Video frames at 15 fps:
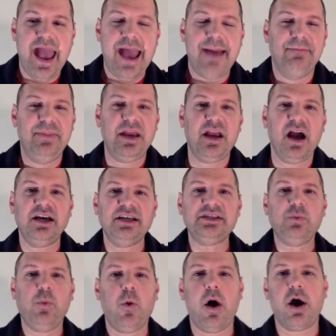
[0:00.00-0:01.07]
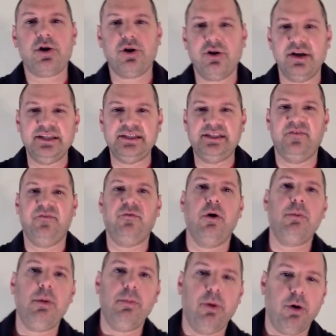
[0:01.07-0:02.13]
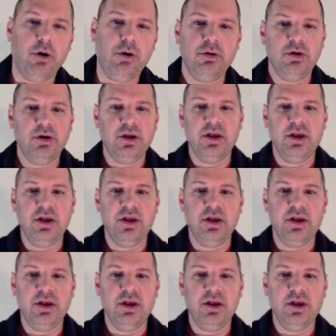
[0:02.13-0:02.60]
Because water is deformable,